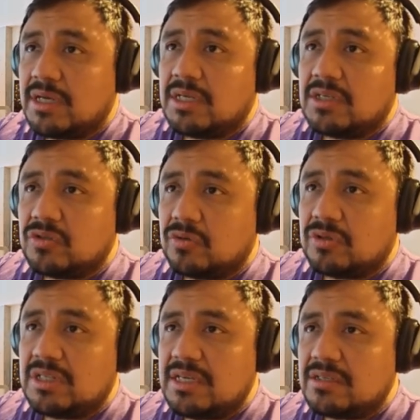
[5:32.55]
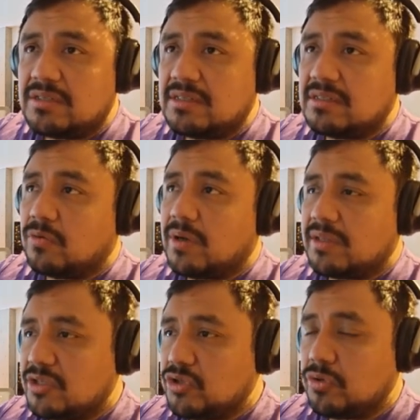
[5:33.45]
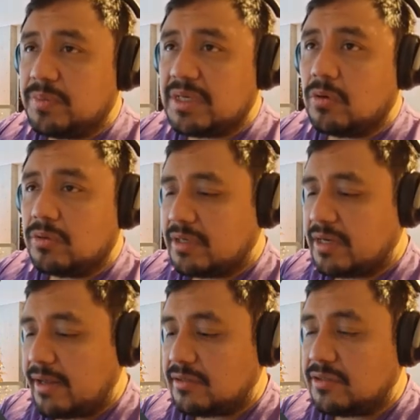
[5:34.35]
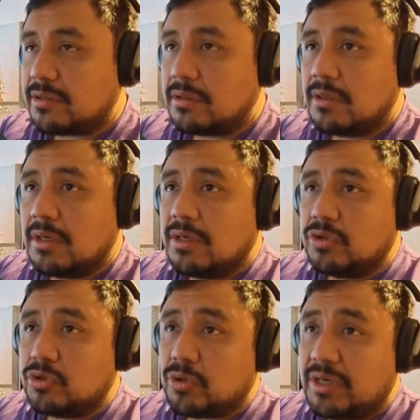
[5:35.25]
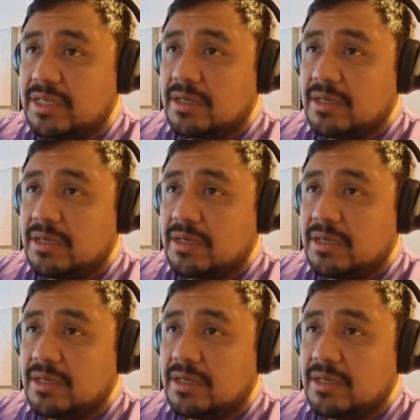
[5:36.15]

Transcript: So this is the one that should be called character, usually.